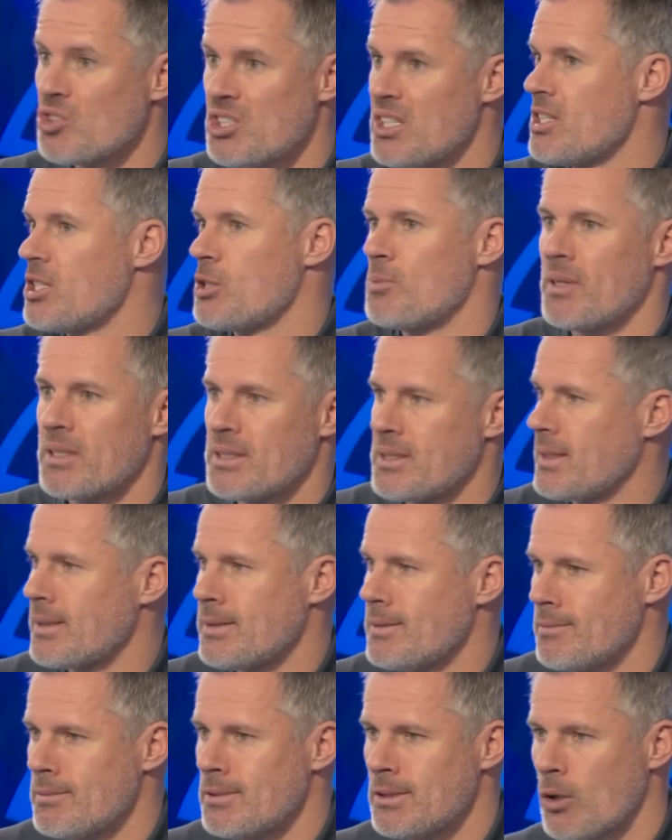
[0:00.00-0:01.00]
Dean Smith said
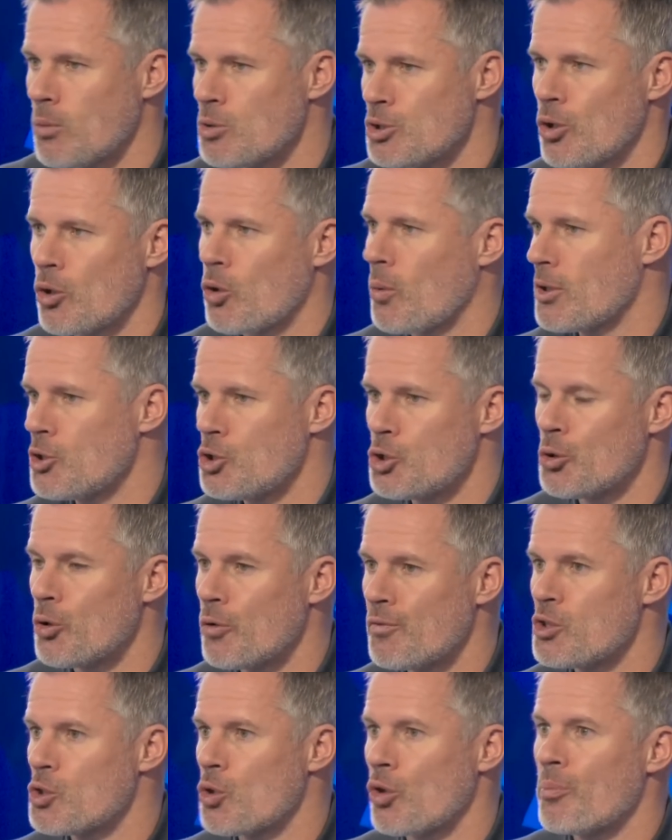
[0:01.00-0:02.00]
he's not quite sure
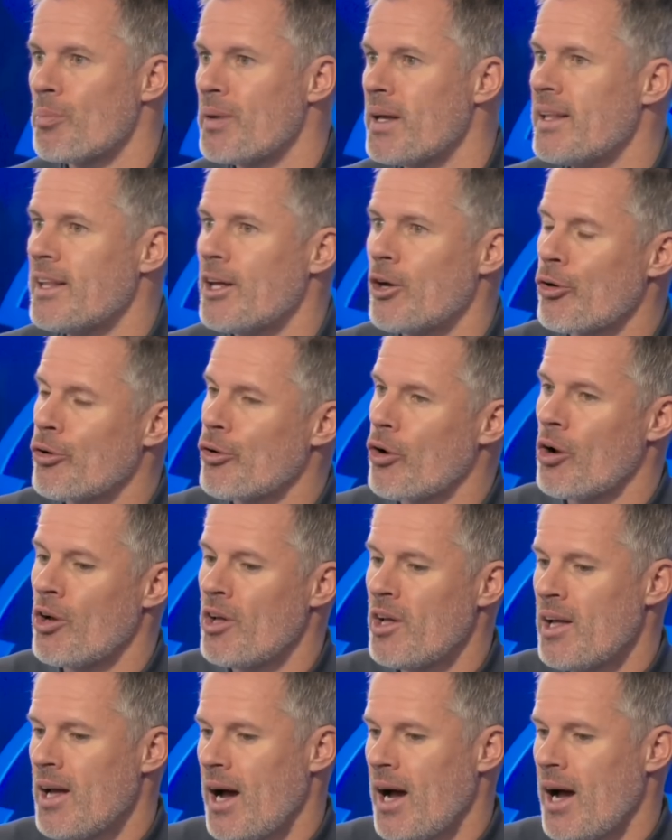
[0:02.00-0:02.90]
if he's going to be there or not.